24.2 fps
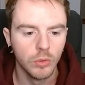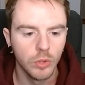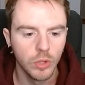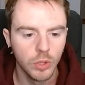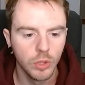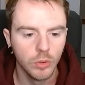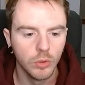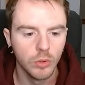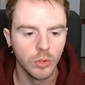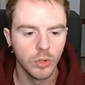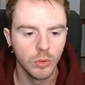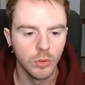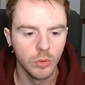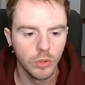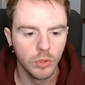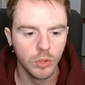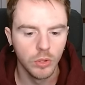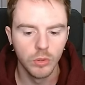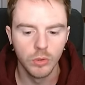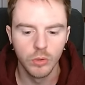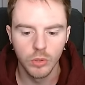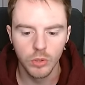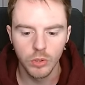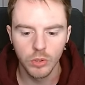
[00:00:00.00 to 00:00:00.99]

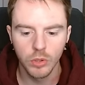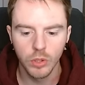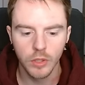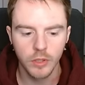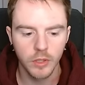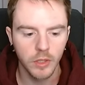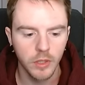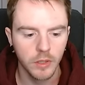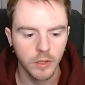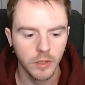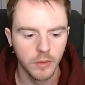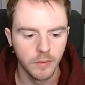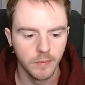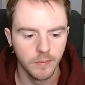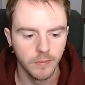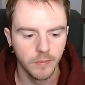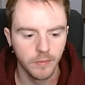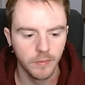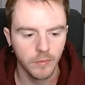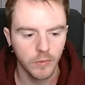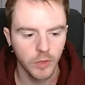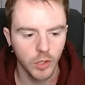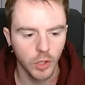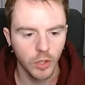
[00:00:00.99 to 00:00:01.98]
Of
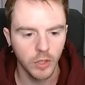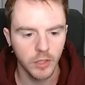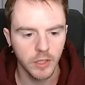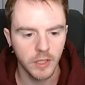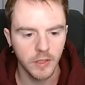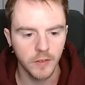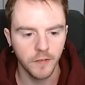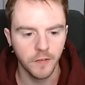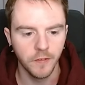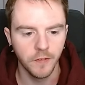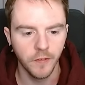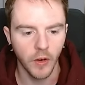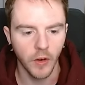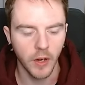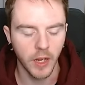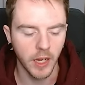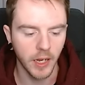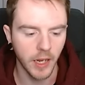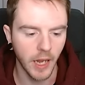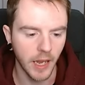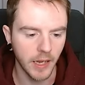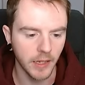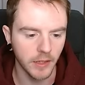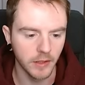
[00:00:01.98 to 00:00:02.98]
course it's
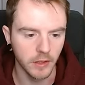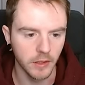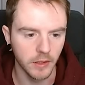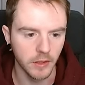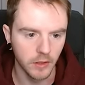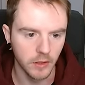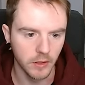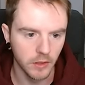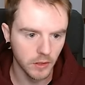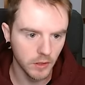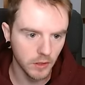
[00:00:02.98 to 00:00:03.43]
fucking aces.